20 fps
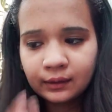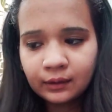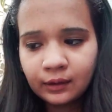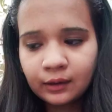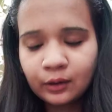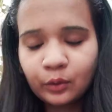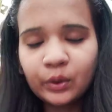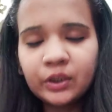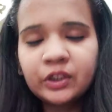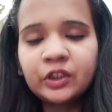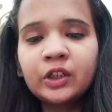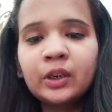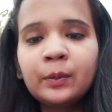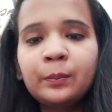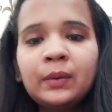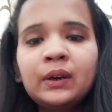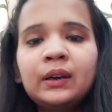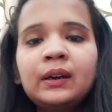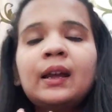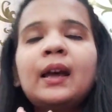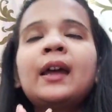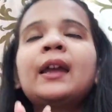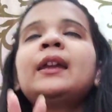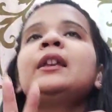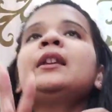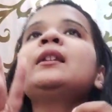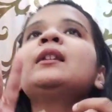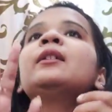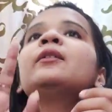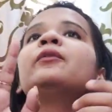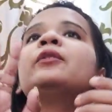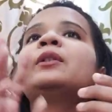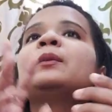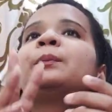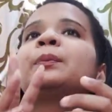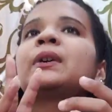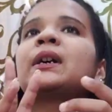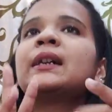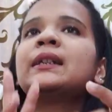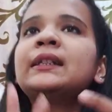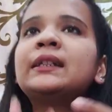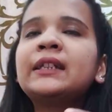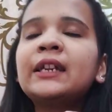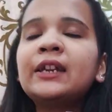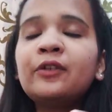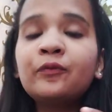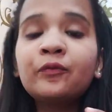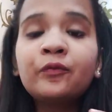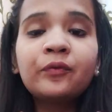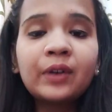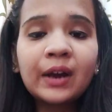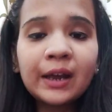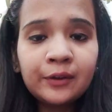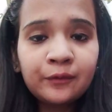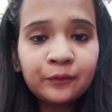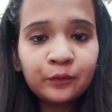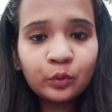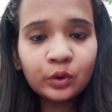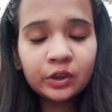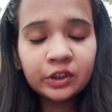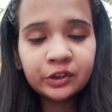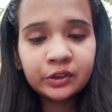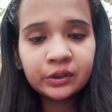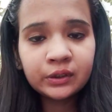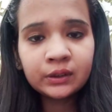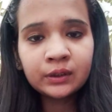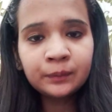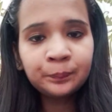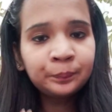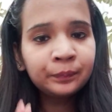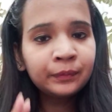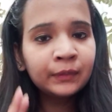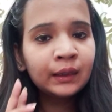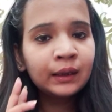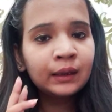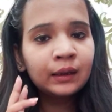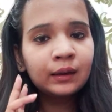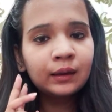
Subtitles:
Question number 9 will contain 5 questions,